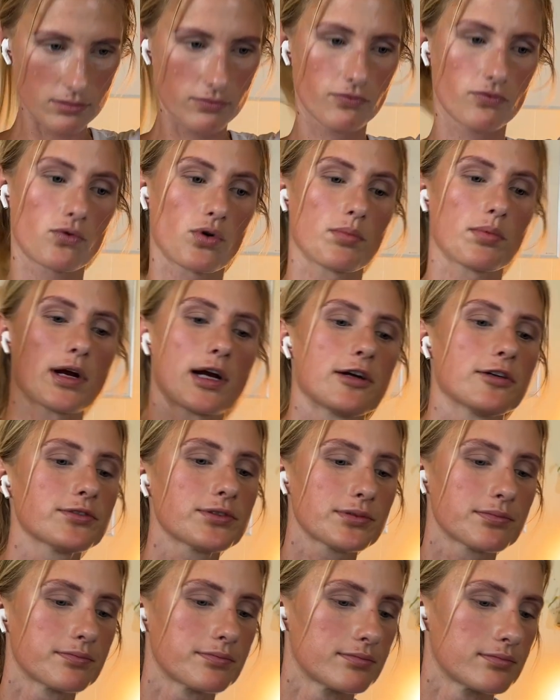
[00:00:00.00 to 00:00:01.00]
for
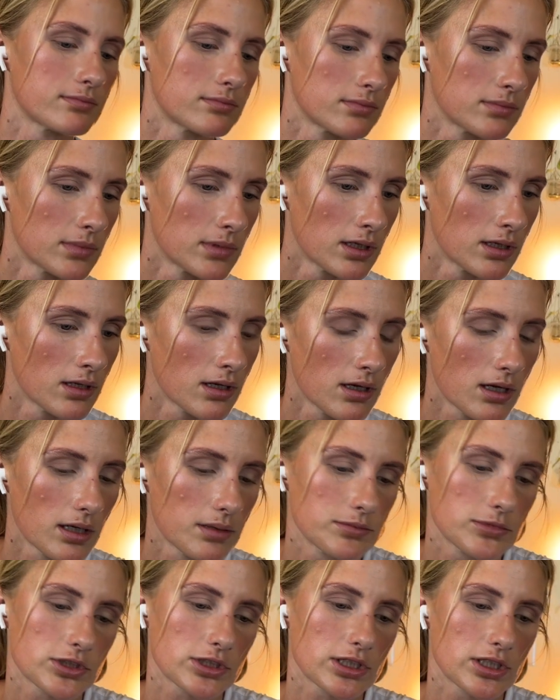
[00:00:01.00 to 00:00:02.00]
brows,
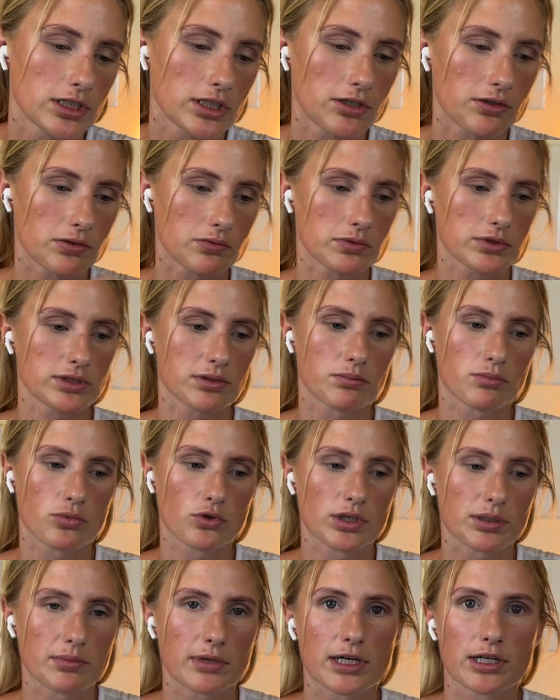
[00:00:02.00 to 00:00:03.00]
I'm just going to go in with some
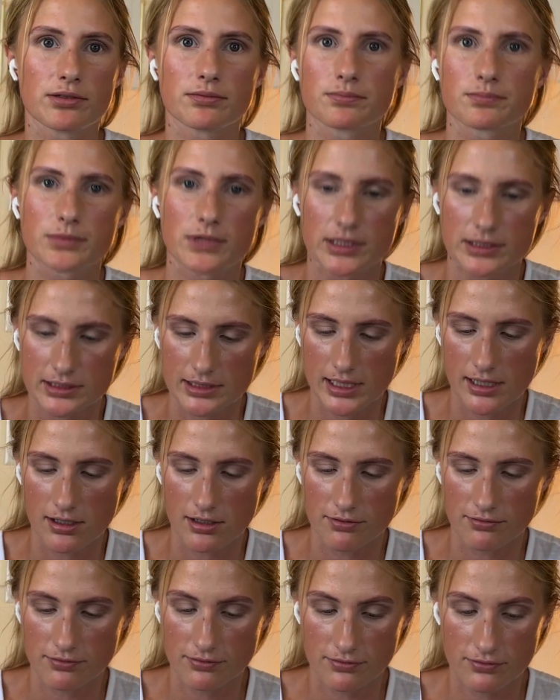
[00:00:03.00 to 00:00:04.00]
boy brow because they
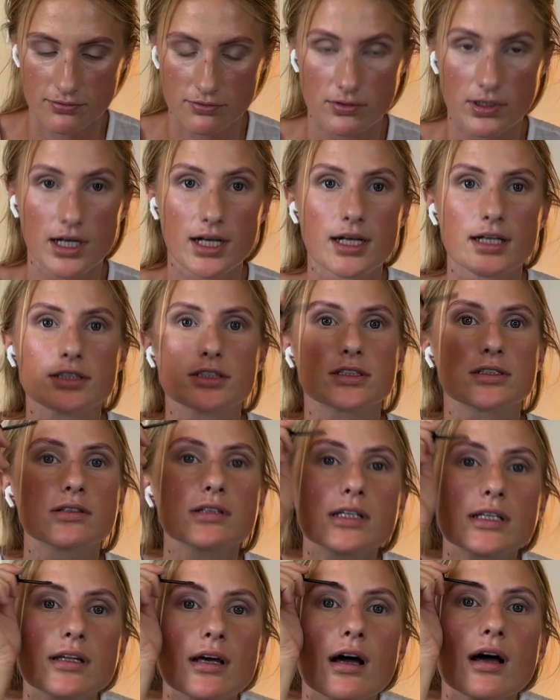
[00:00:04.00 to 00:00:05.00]
are
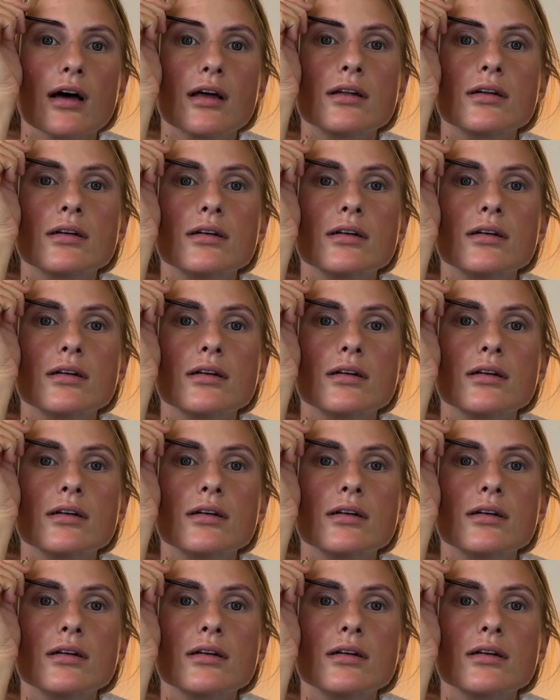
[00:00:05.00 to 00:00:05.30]
freshly done.